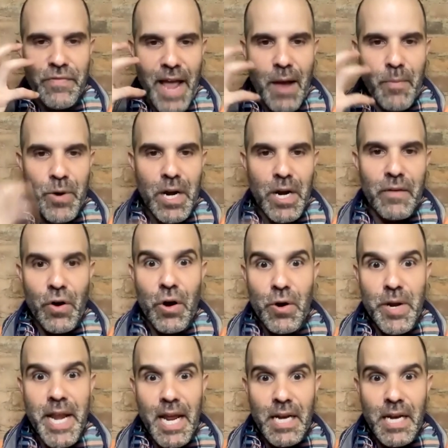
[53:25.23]
fabric of
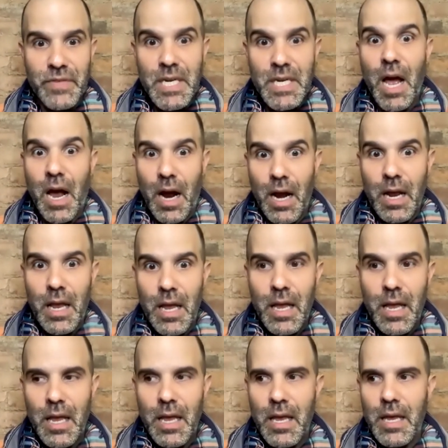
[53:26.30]
her native tongue,
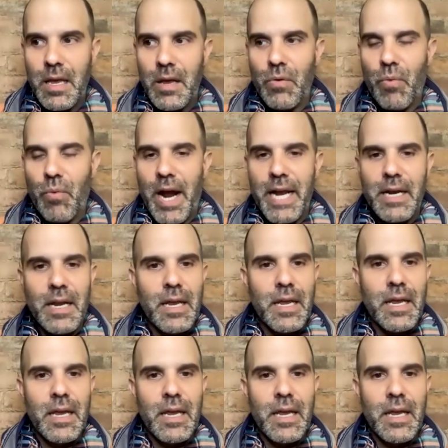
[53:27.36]
right,